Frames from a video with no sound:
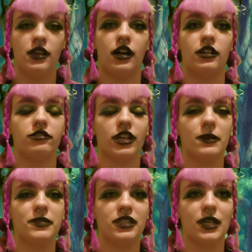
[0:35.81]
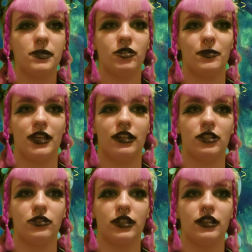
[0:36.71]
All timestamps will be
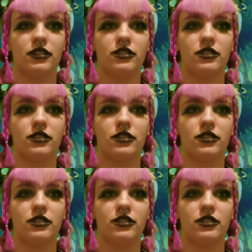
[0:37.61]
included,